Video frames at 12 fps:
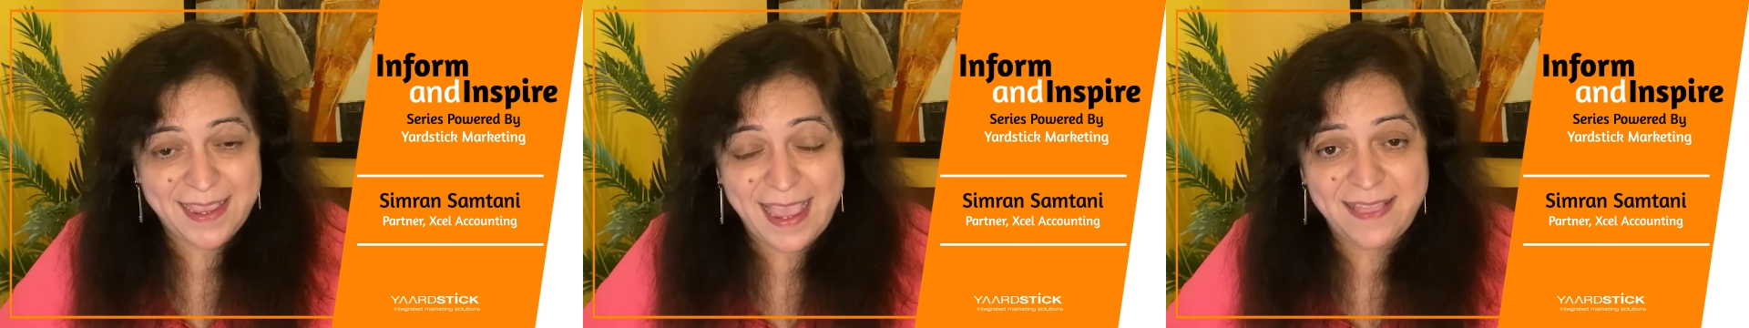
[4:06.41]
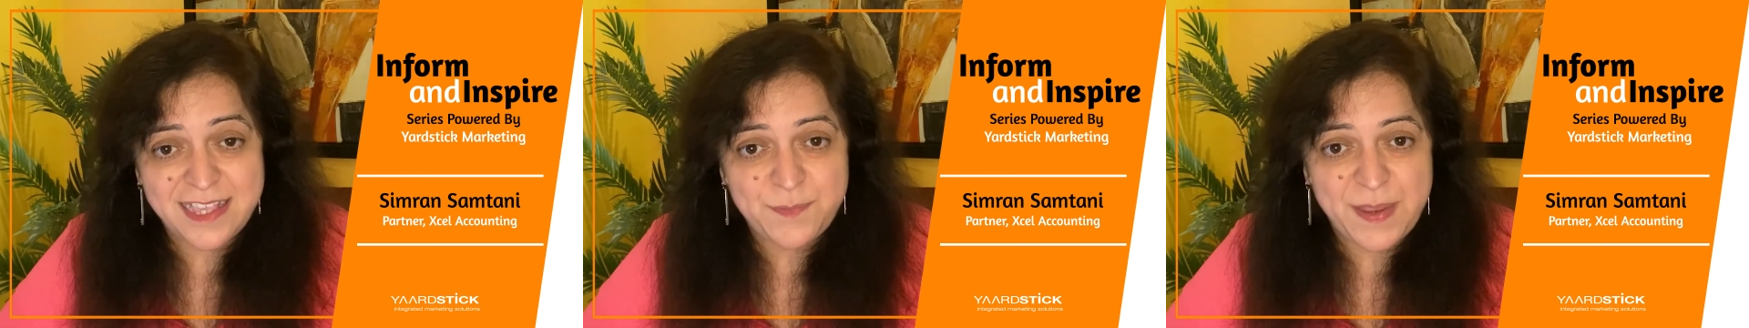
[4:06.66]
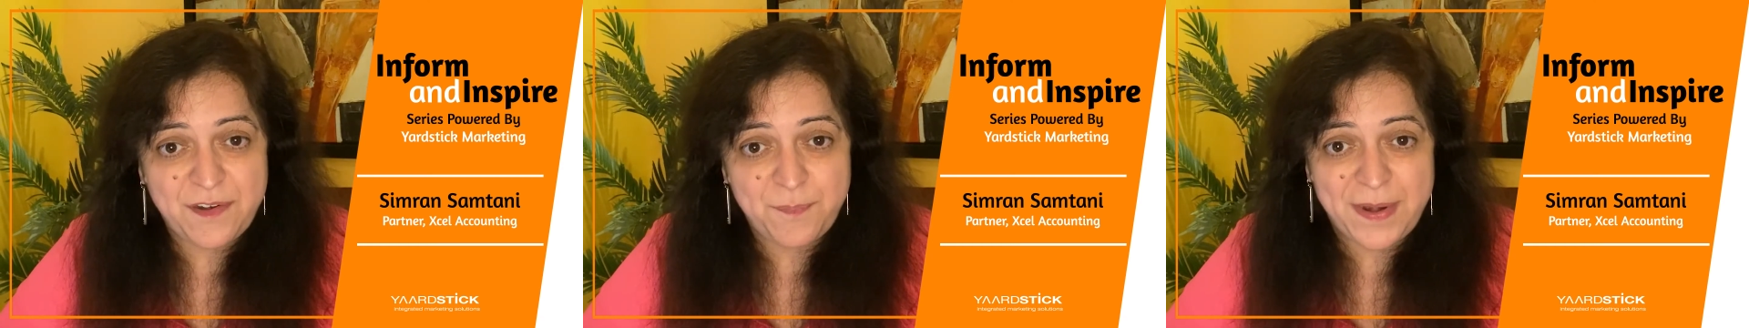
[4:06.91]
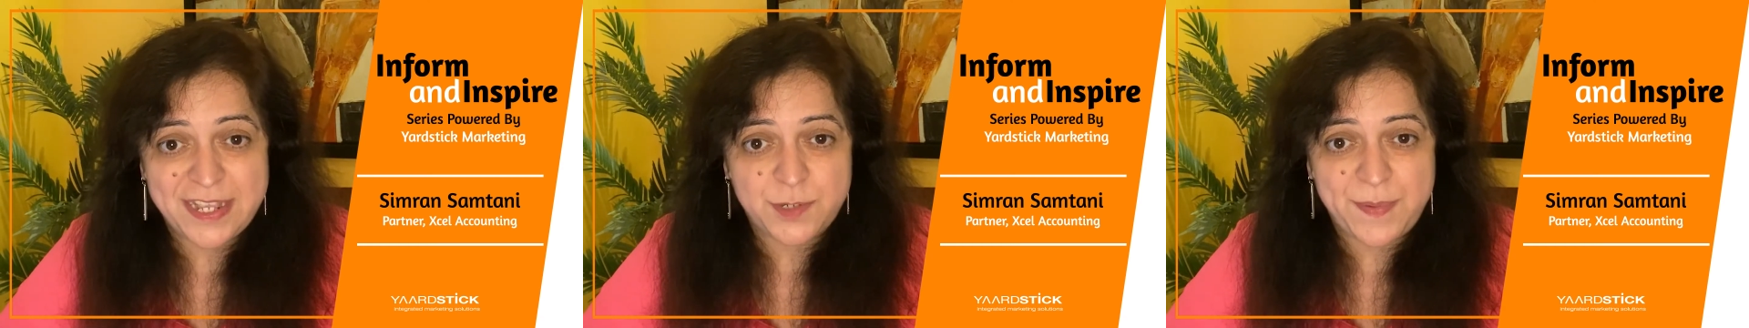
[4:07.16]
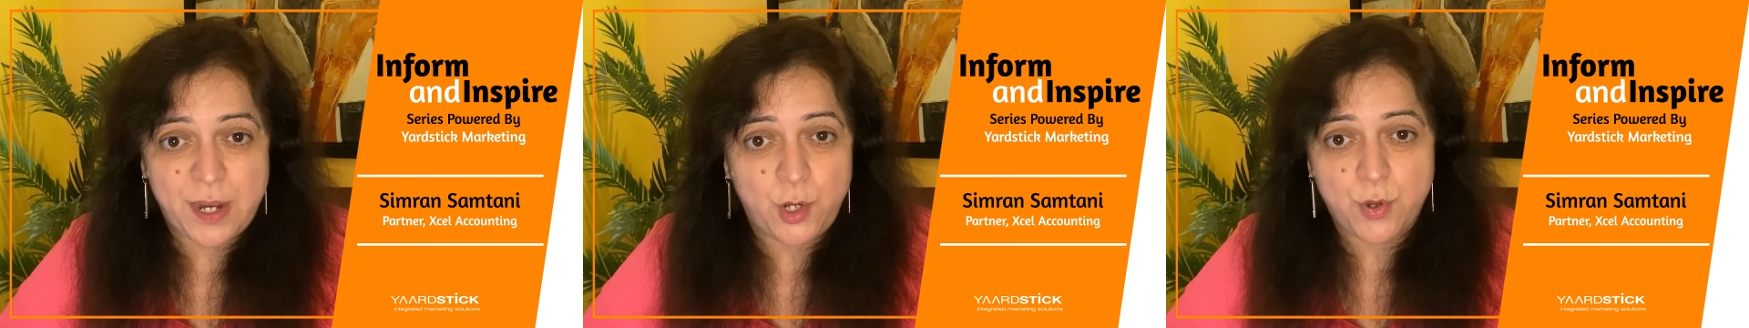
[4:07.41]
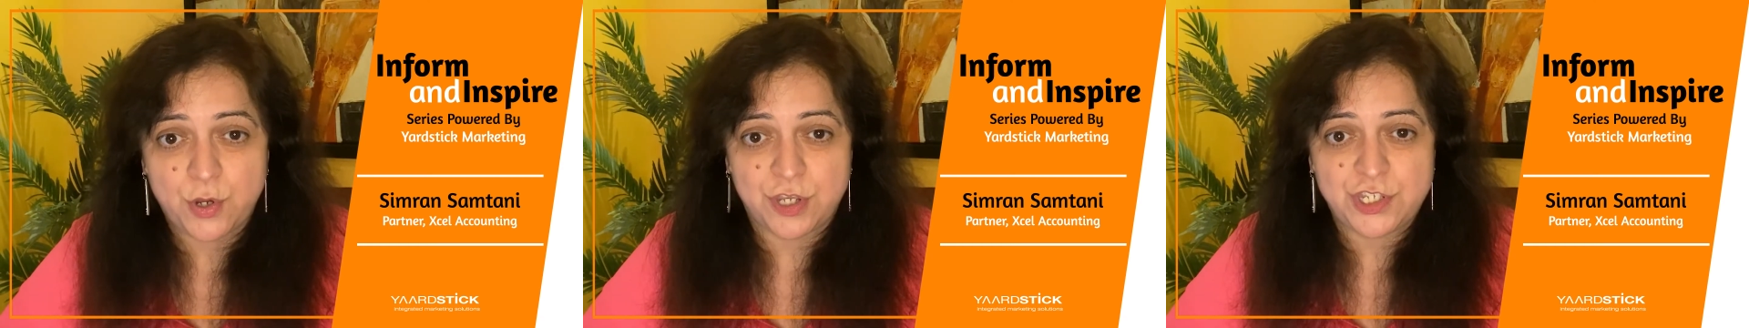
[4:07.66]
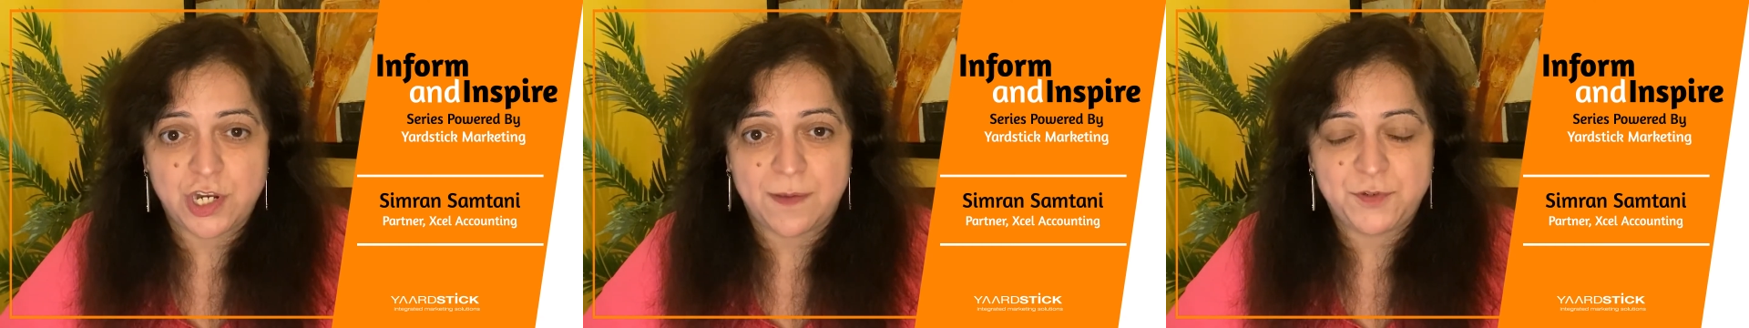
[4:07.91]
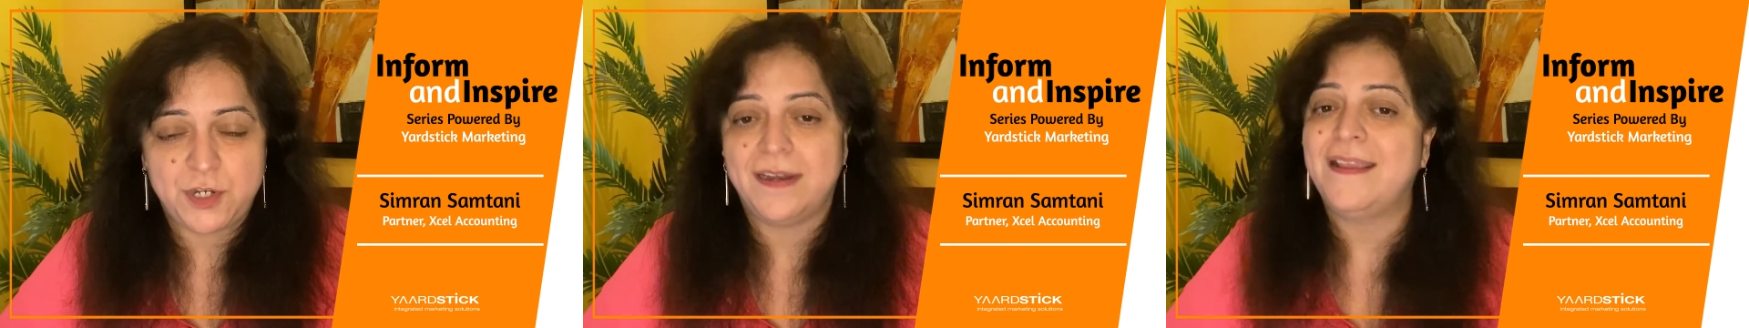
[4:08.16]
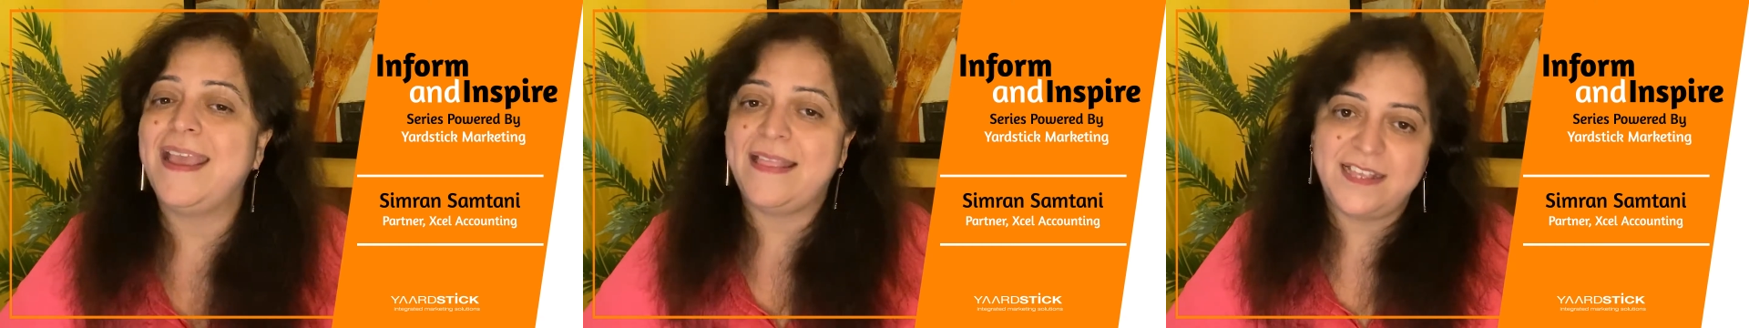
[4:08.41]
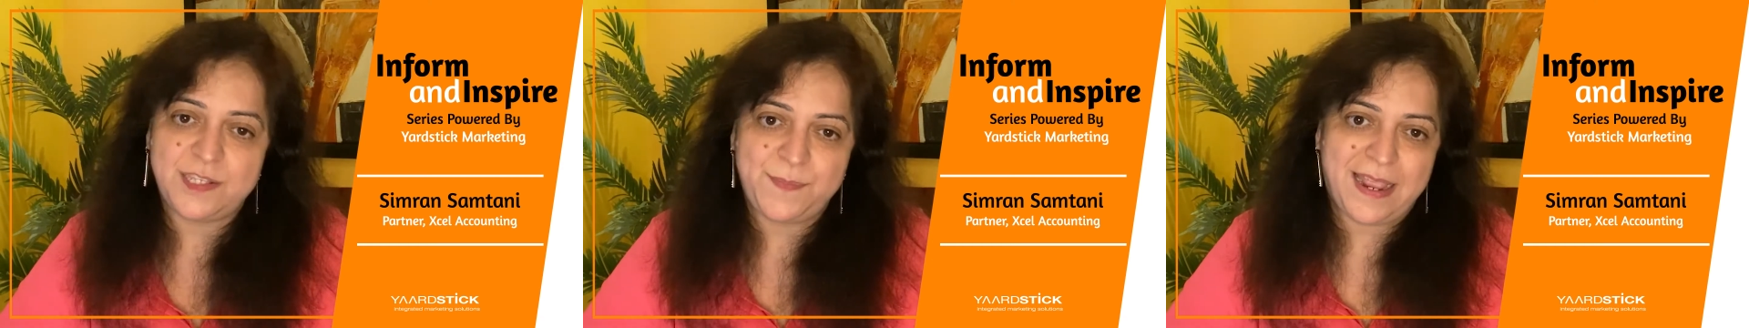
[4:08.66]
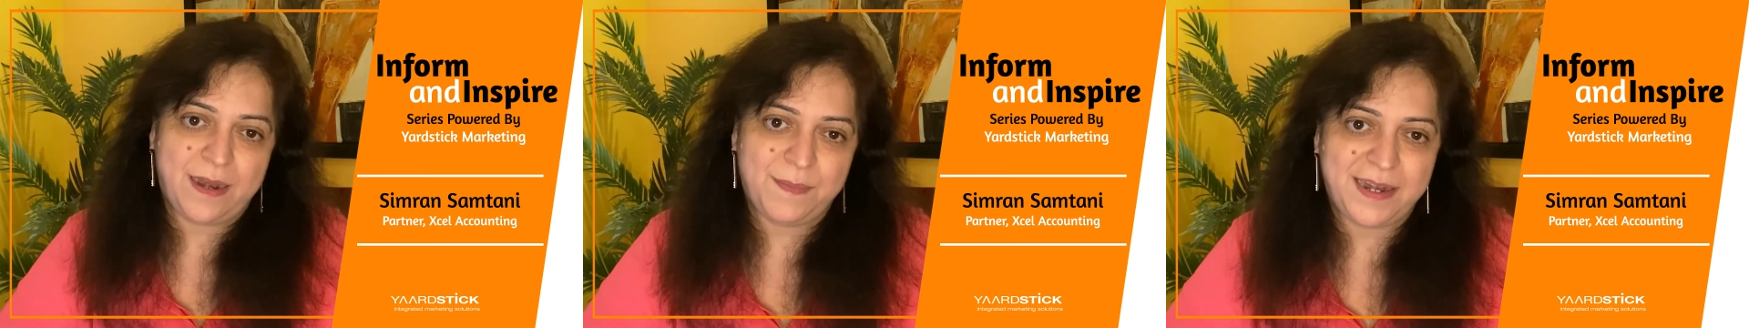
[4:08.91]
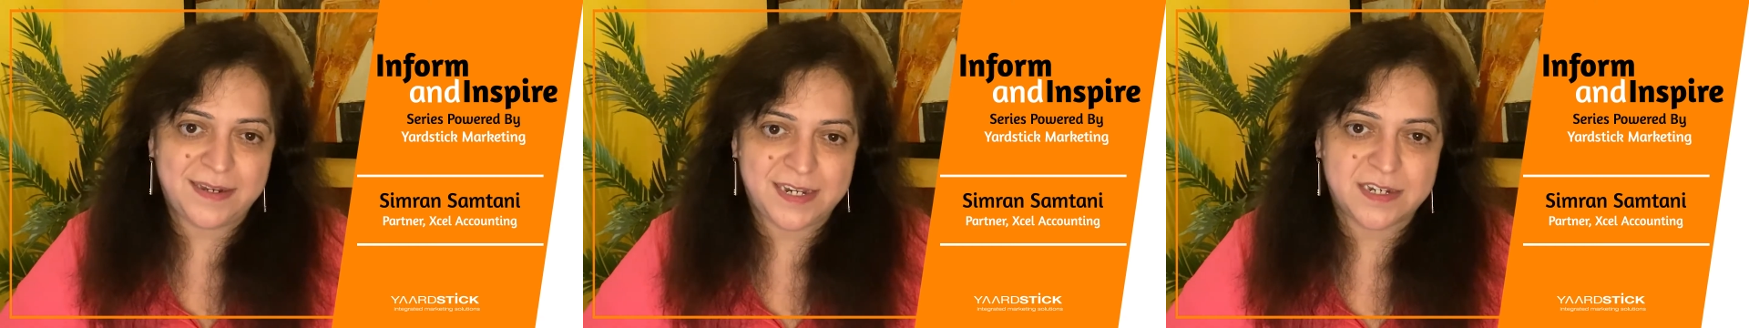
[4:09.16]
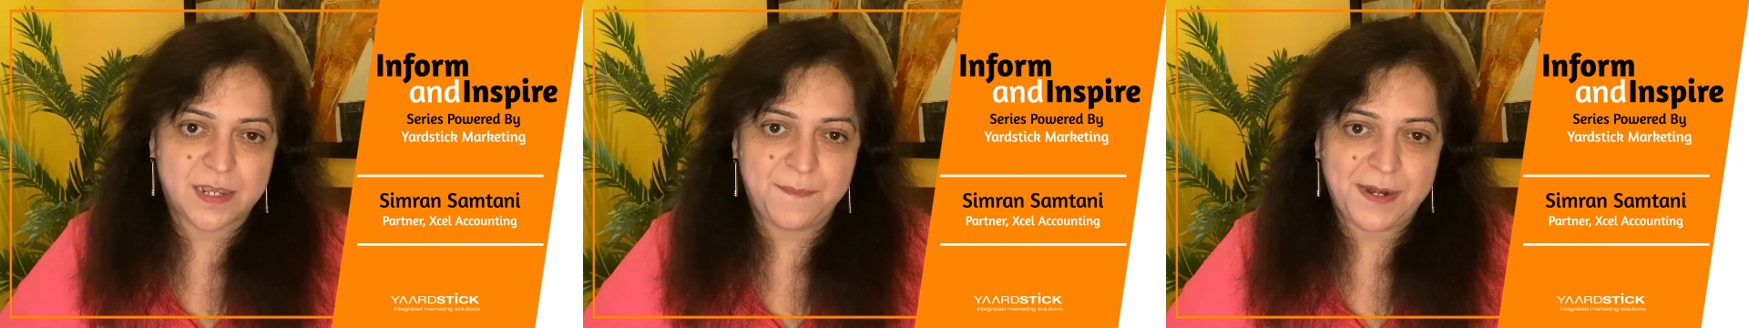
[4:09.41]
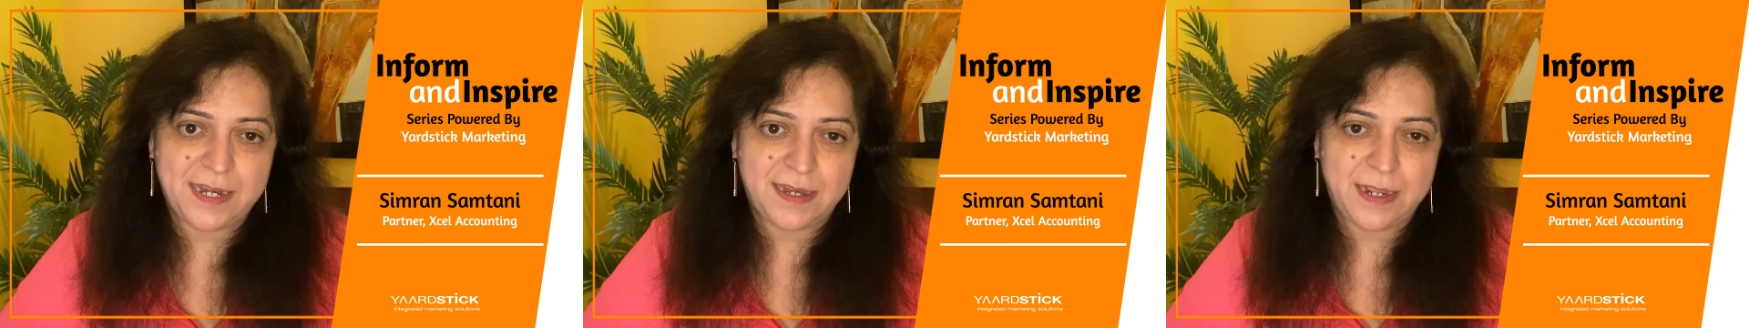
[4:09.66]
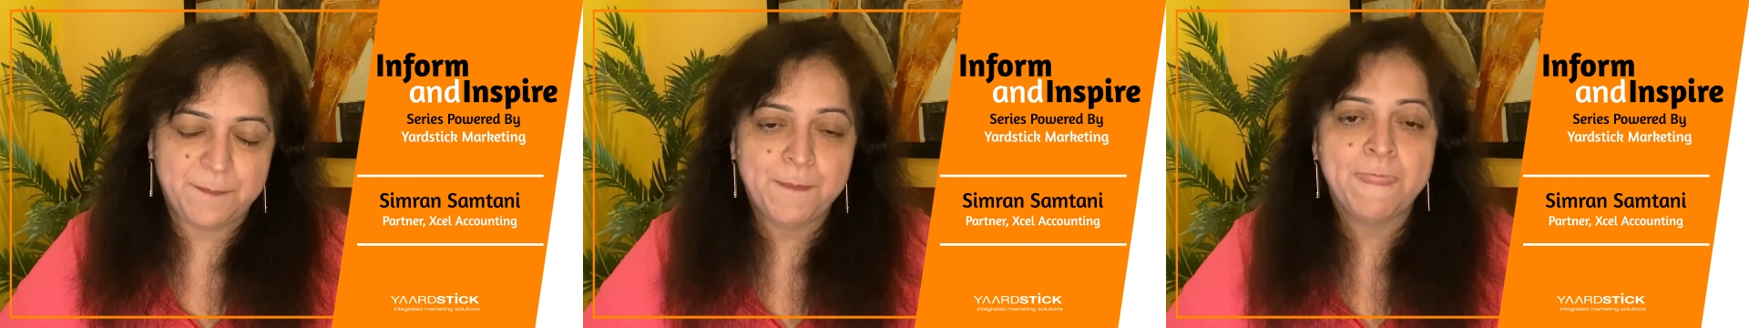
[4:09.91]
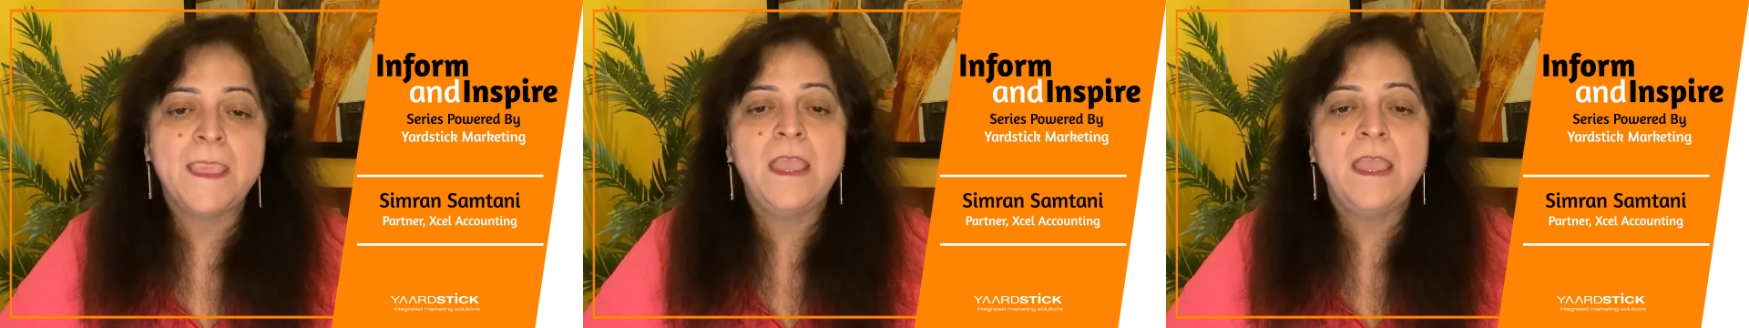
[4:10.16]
Can this be replaced by a lower cost option? Can this be eliminated completely?